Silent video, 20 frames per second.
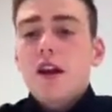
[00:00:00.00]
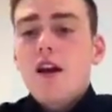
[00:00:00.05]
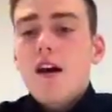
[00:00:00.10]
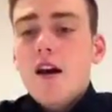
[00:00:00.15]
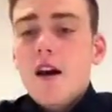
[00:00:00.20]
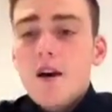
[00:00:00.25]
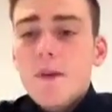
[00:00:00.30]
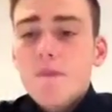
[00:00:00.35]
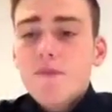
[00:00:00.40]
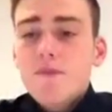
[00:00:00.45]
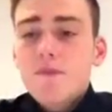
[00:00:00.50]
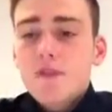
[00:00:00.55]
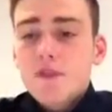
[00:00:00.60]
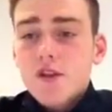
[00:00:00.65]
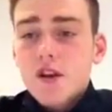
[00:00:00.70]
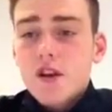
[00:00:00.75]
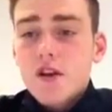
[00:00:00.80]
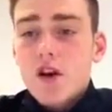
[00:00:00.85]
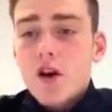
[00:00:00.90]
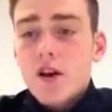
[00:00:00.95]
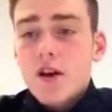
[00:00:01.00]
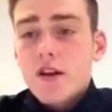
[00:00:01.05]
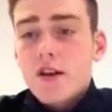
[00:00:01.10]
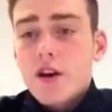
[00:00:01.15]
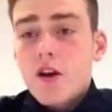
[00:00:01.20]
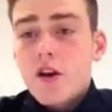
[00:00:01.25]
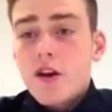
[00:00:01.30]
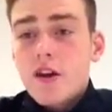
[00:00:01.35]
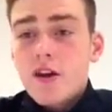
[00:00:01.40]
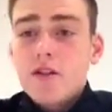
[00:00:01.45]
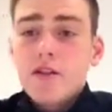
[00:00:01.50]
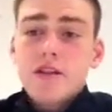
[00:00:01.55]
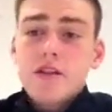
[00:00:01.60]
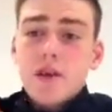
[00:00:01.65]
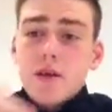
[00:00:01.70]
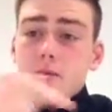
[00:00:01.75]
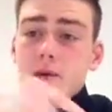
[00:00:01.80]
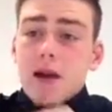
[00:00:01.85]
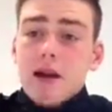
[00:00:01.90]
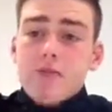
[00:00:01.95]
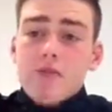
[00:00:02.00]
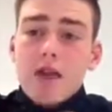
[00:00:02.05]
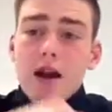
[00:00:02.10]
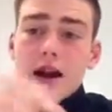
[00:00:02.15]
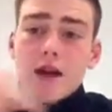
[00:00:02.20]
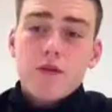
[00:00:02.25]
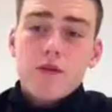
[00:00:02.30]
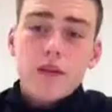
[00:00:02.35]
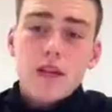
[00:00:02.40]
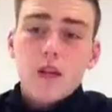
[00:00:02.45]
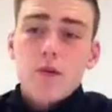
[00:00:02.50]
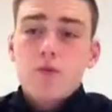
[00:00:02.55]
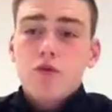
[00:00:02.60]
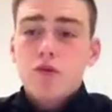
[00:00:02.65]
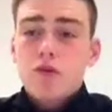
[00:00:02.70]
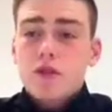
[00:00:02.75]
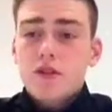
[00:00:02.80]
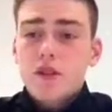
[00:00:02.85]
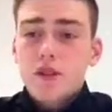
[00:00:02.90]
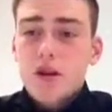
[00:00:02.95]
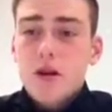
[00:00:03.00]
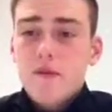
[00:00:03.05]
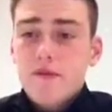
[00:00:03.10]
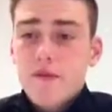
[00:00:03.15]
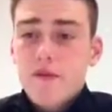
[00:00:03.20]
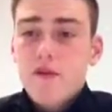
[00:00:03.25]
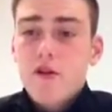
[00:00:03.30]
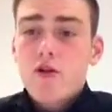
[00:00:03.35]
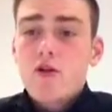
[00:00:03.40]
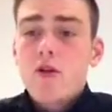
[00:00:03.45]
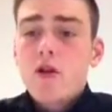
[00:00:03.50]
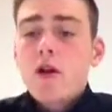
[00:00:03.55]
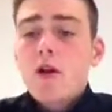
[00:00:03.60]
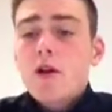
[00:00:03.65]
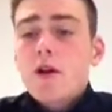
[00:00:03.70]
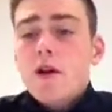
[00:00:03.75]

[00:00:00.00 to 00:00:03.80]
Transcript: The idea is they play round and the ball doesn't come through.